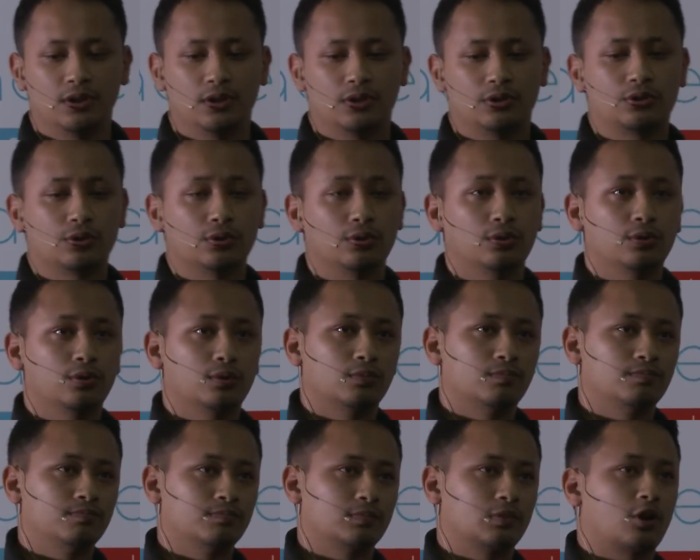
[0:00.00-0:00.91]
So
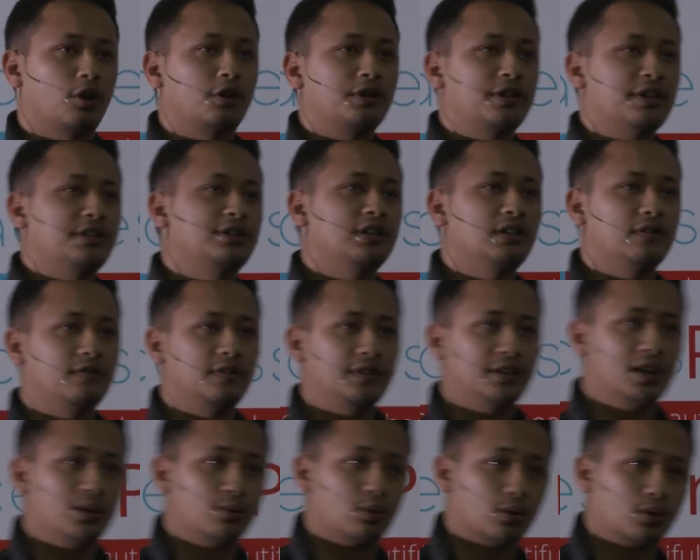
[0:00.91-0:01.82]
content delivery
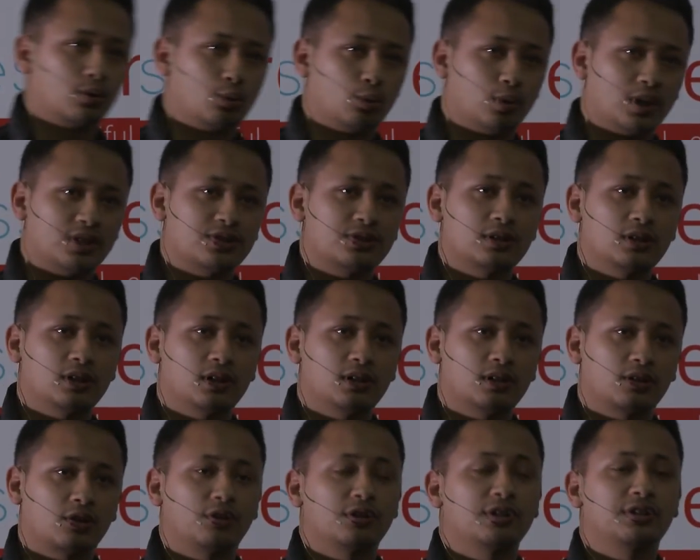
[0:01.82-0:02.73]
network. What's
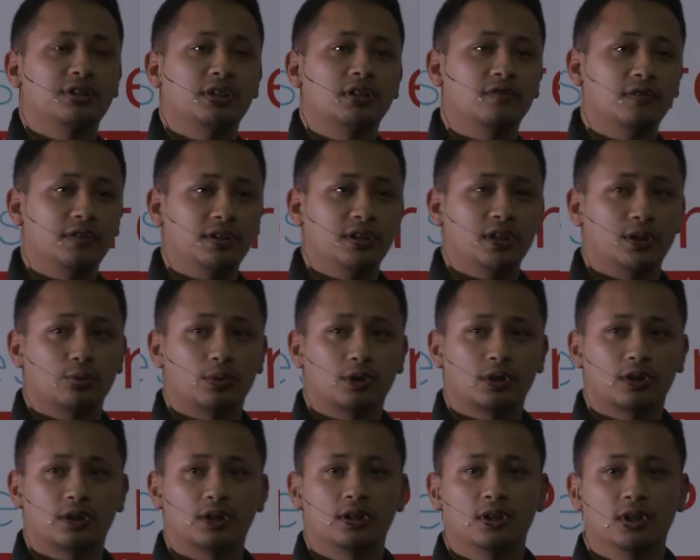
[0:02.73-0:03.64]
a content delivery
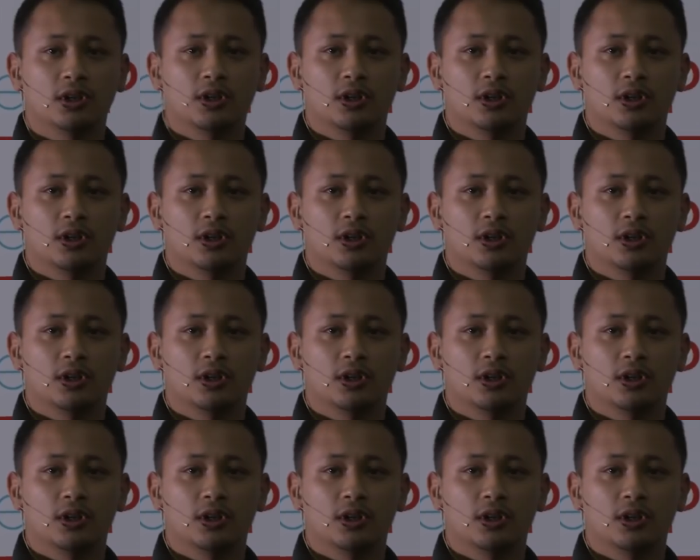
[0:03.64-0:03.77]
network?